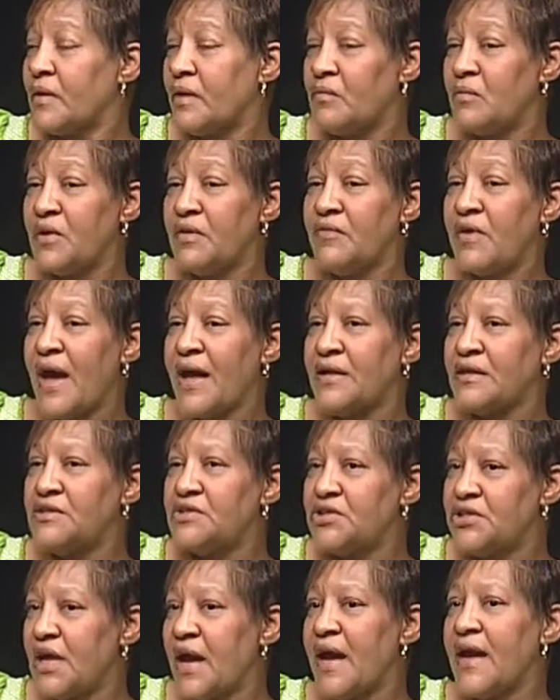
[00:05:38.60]
And we've got
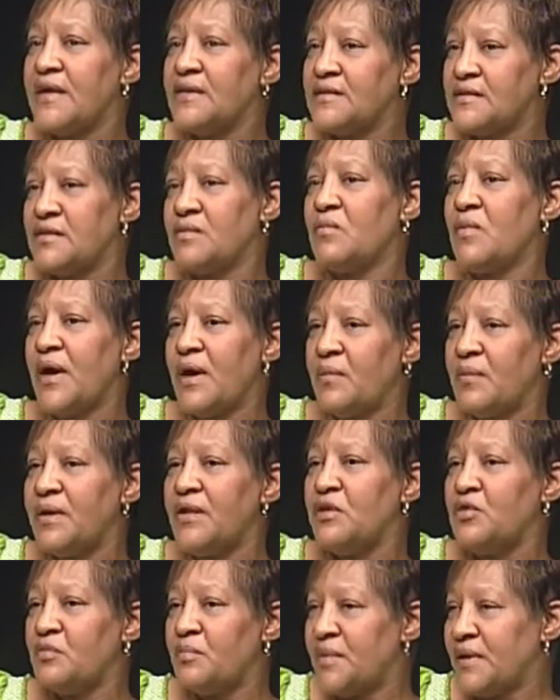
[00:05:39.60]
to change the way
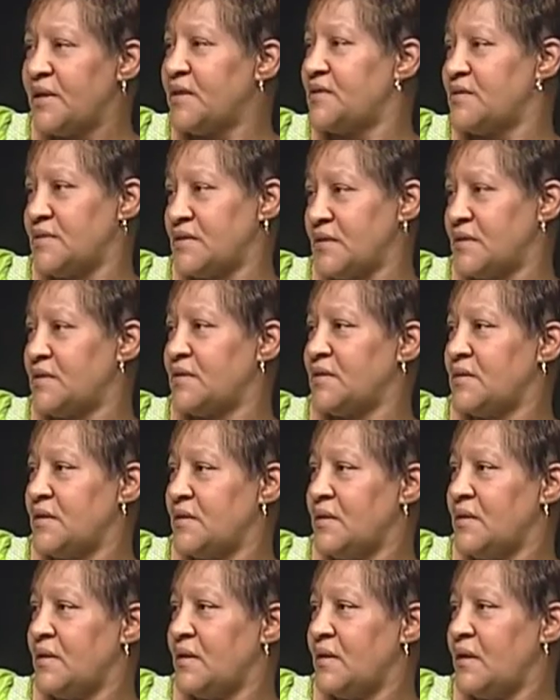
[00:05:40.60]
we do business
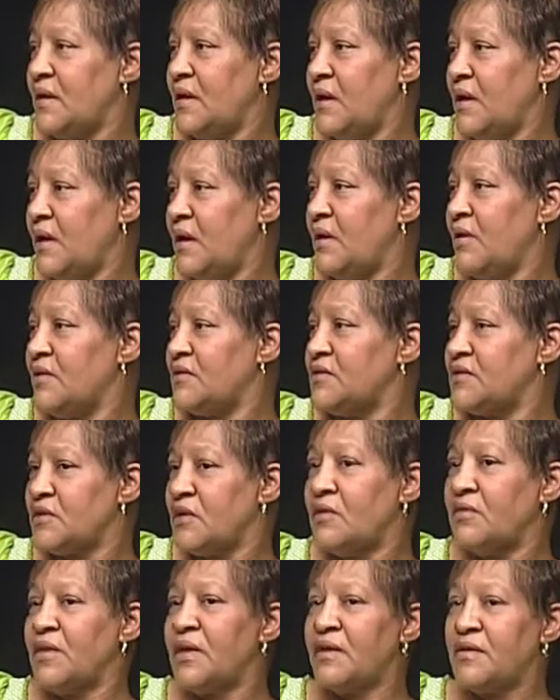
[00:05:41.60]
here
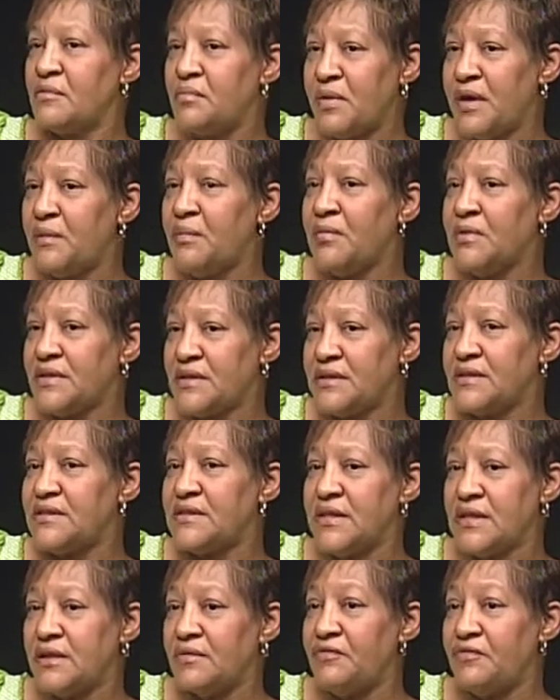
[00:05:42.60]
so that the people in this
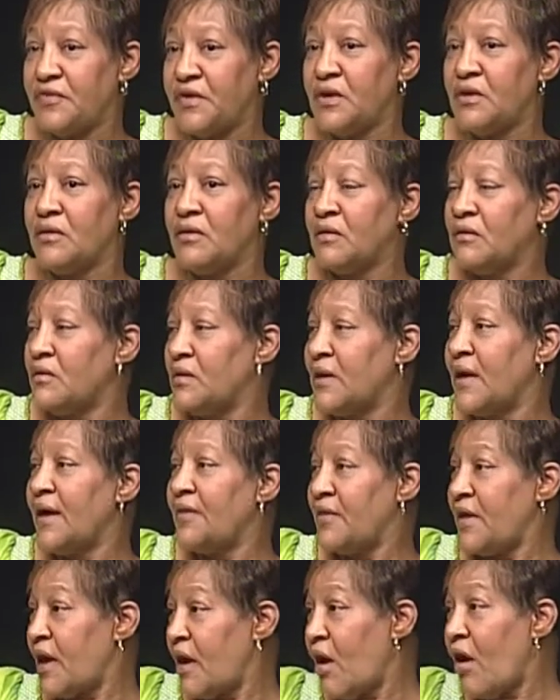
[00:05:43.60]
city feel
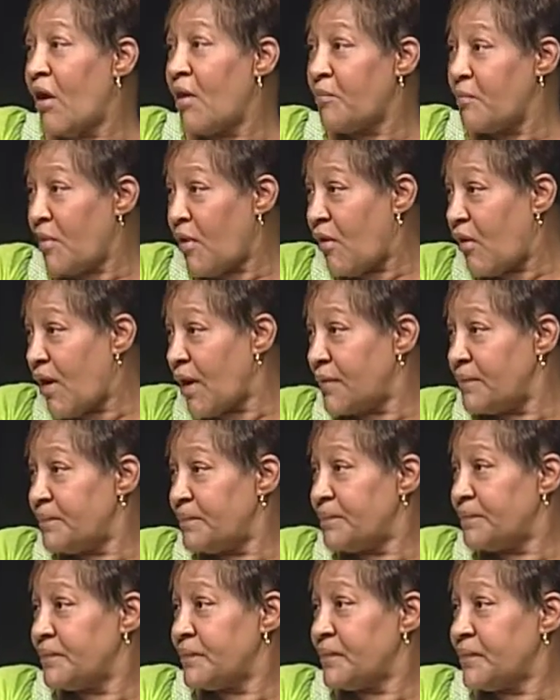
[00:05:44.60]
like they are part.
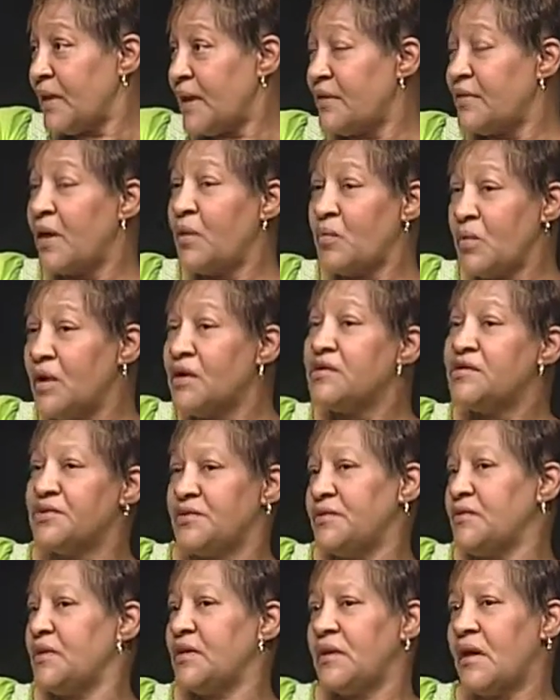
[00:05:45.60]
And they will
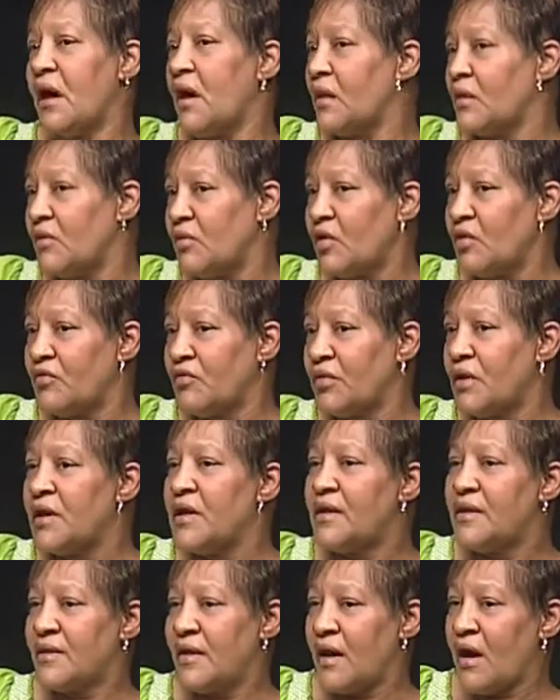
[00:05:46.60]
turn the dollar over.
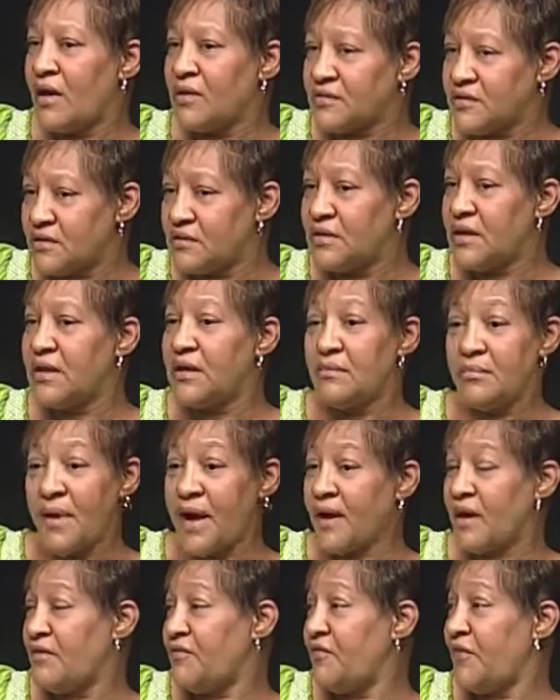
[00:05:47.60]
They also need to
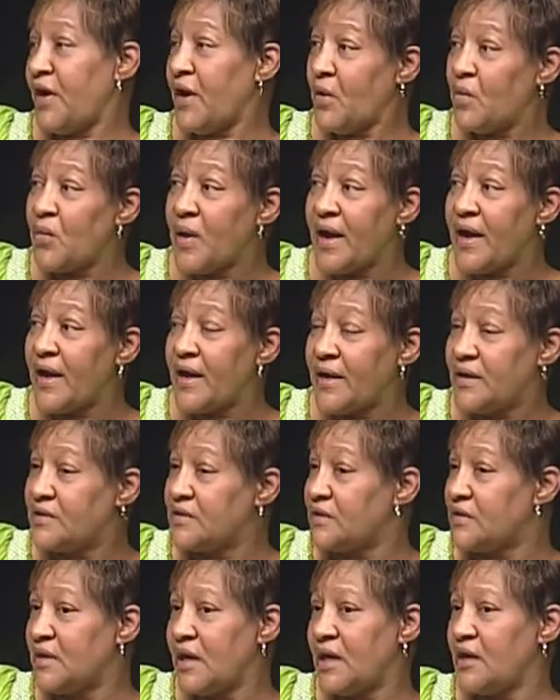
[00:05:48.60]
make a fair
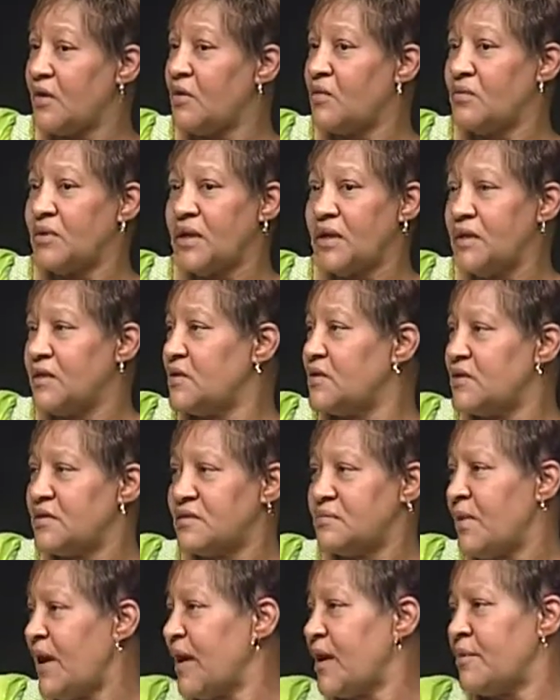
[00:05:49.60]
wage. They don't need to
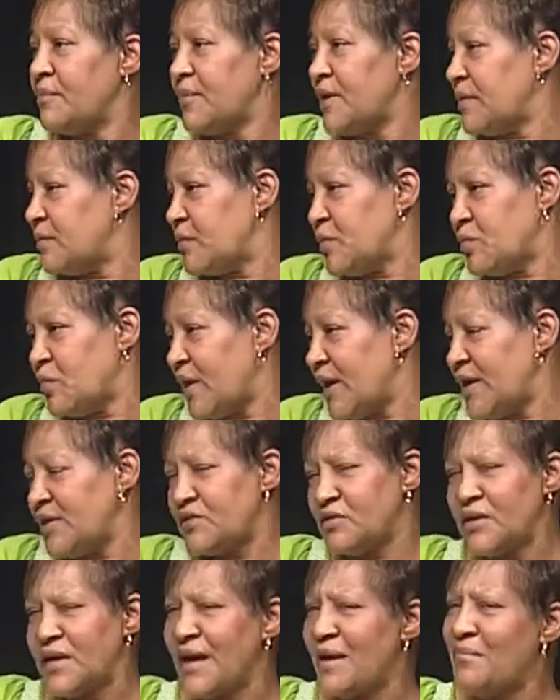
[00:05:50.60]
just make a minimum
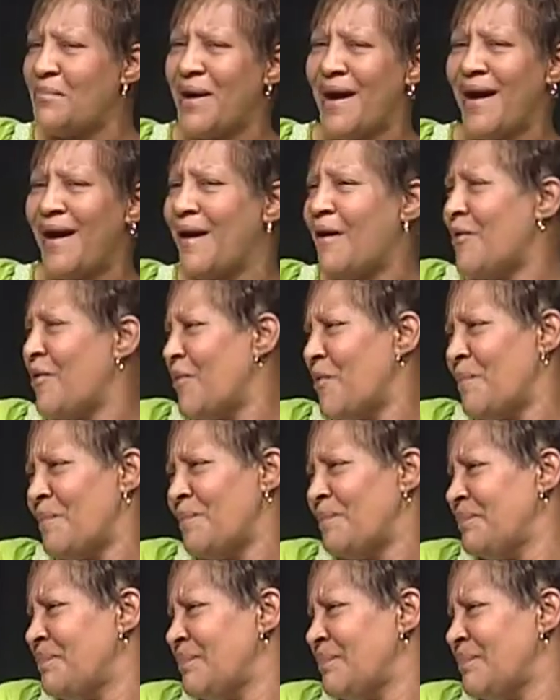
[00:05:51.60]
wage. You can't buy a home.